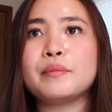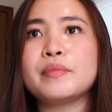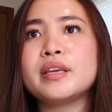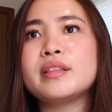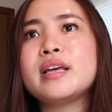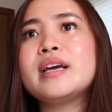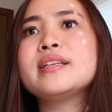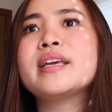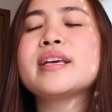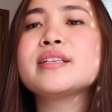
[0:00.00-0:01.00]
In
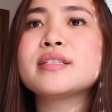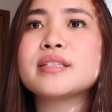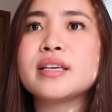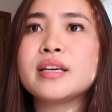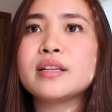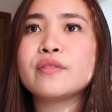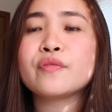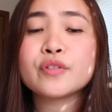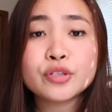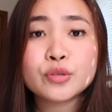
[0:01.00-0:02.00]
that case, the
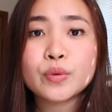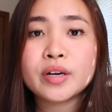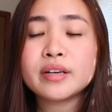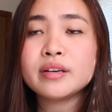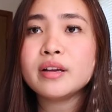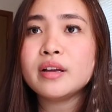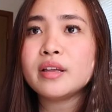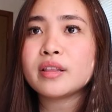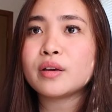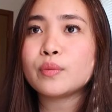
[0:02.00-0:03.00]
first one
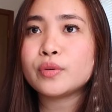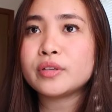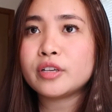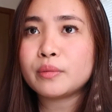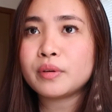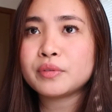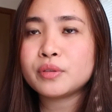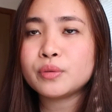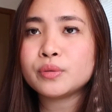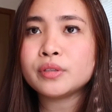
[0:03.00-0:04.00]
that would come up to
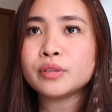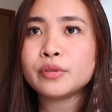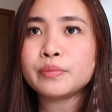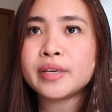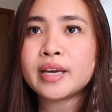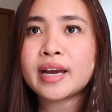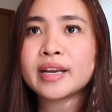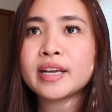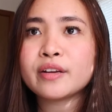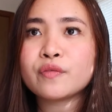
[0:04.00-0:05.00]
Google will be
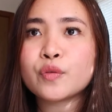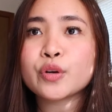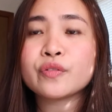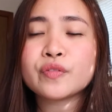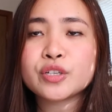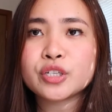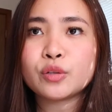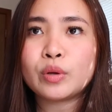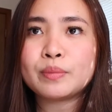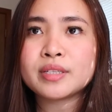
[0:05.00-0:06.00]
I-94 official
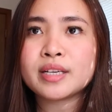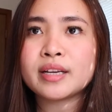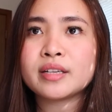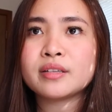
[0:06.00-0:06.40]
website.